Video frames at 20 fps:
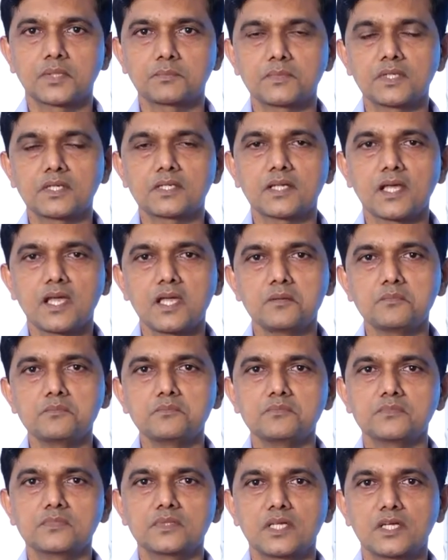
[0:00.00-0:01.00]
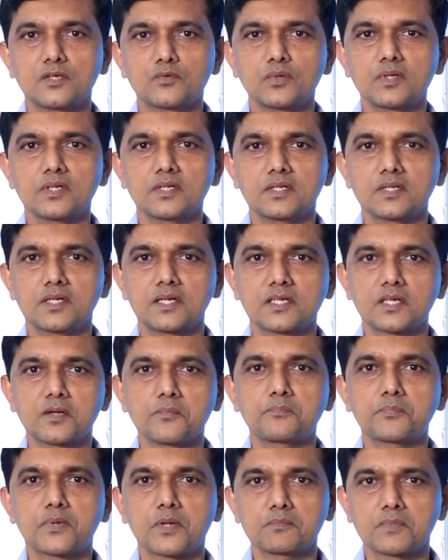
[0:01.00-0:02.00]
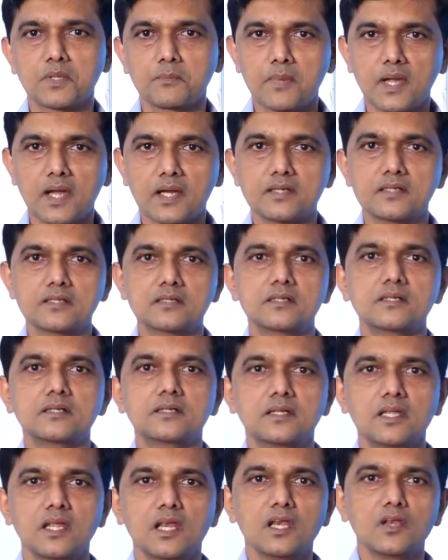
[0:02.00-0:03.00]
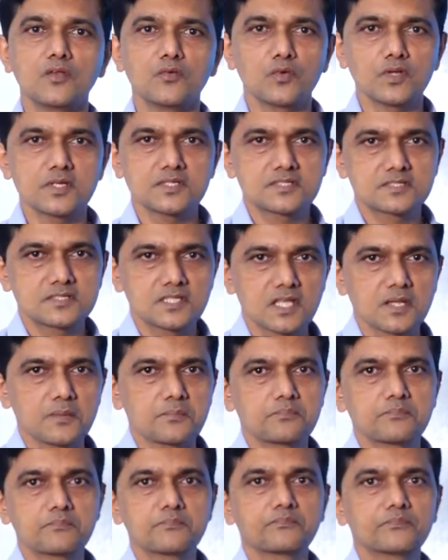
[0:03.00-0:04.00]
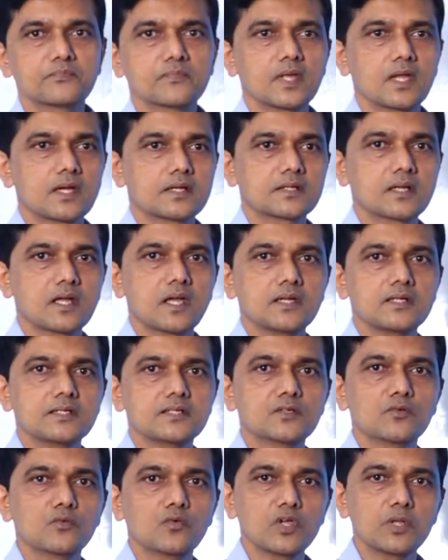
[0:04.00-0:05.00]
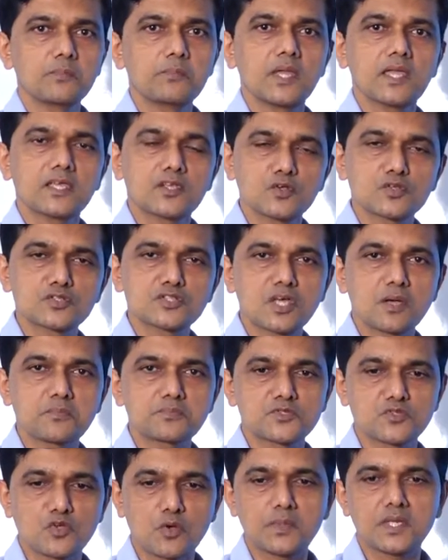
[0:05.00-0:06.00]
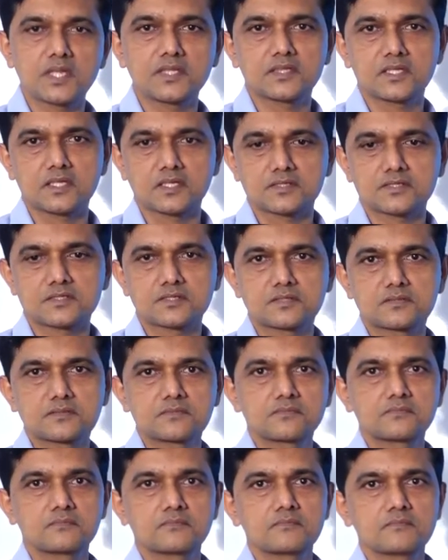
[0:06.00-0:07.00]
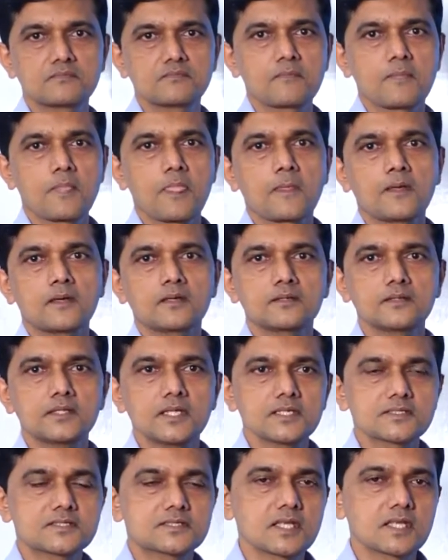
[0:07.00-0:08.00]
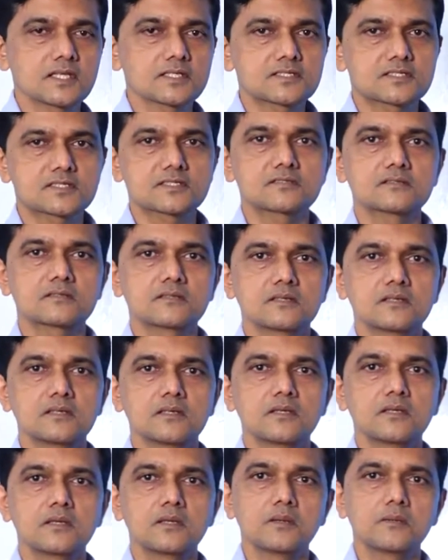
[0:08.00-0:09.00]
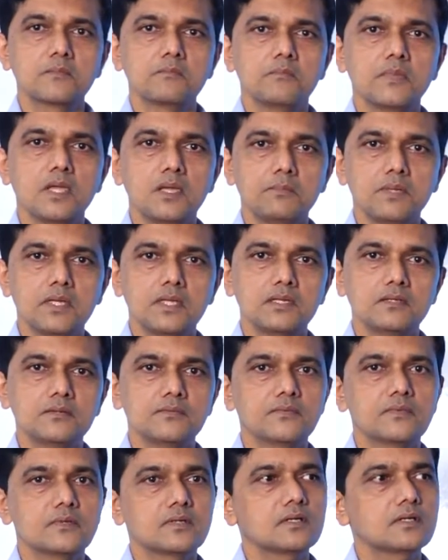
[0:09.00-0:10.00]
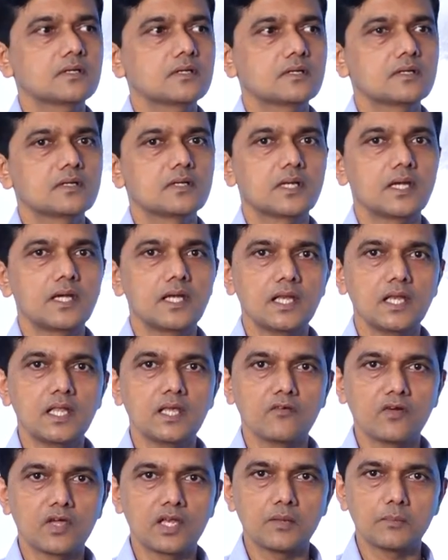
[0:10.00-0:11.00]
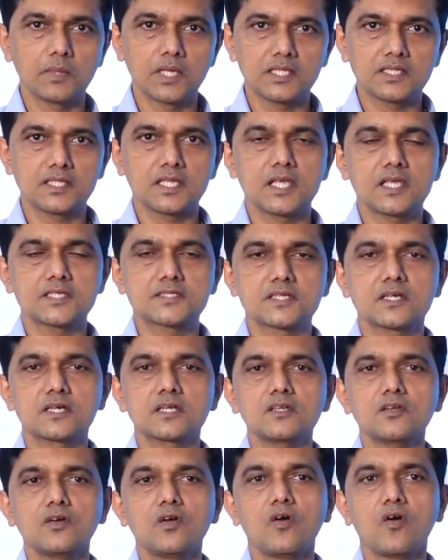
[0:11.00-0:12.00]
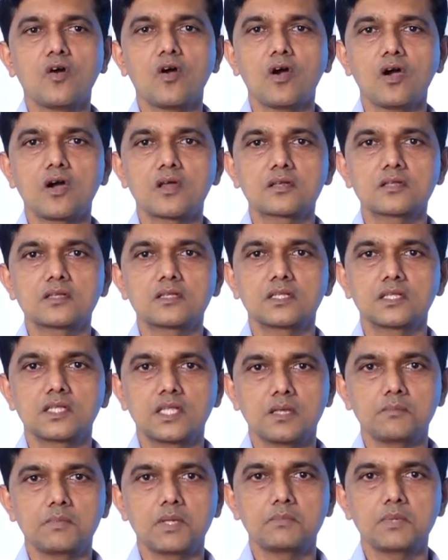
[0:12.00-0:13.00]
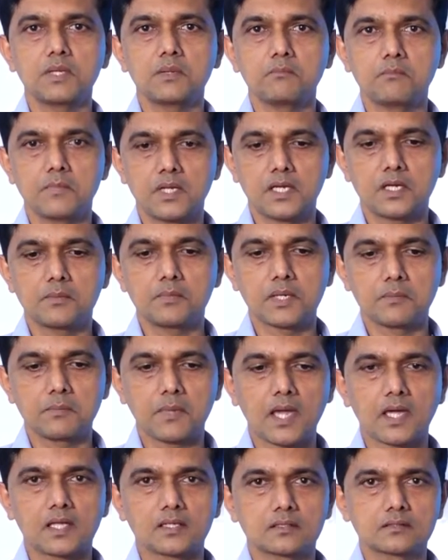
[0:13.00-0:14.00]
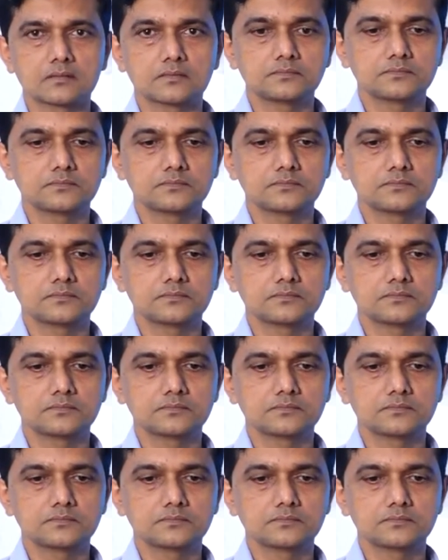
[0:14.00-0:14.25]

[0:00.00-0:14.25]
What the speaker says: From the time that we get up from the bed till we sleep at night, we make use of so many things. These things may be readily available in the nature or they may be made by man.